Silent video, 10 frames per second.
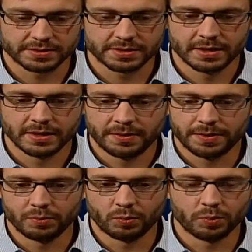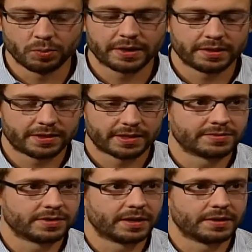it's interesting because
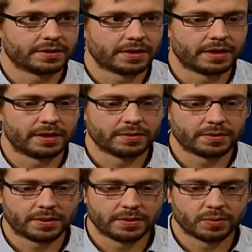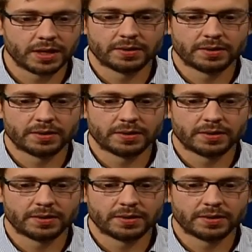that one of the things that,